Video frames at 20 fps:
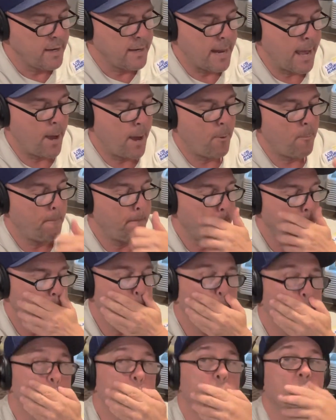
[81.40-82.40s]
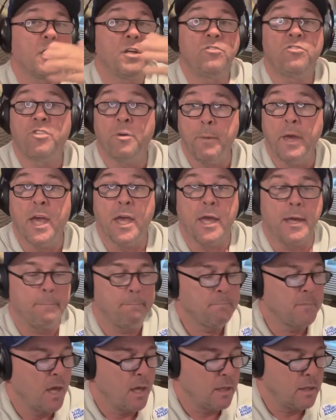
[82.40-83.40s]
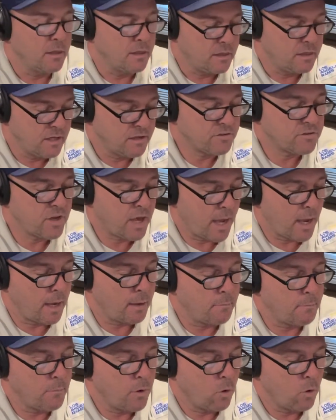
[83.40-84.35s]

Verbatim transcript: Now, to me, this game